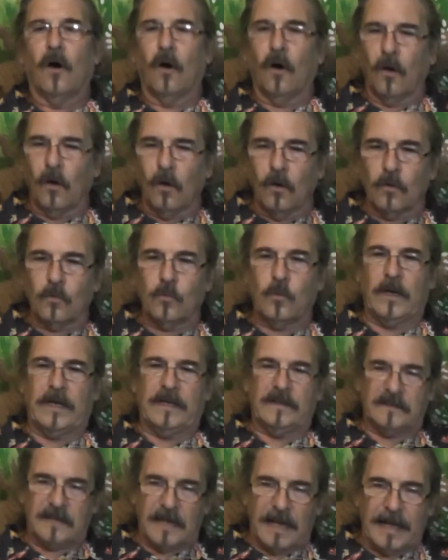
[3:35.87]

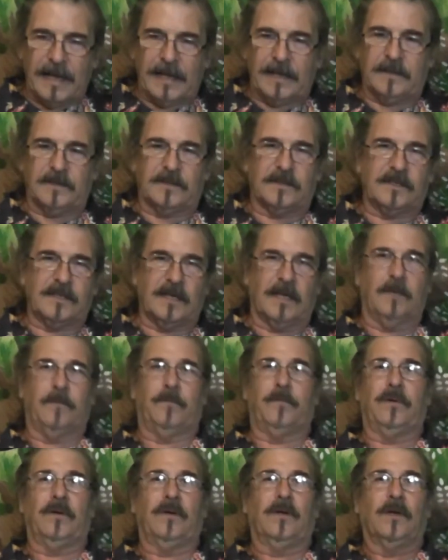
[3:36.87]
always ends
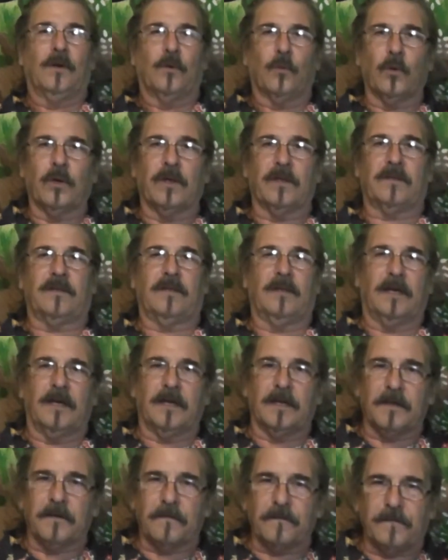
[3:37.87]
up with
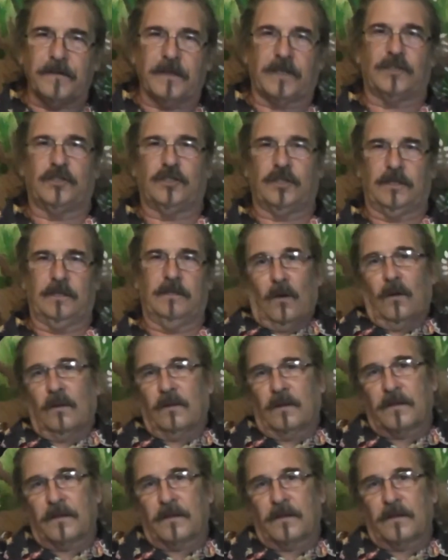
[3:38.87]
an eviction.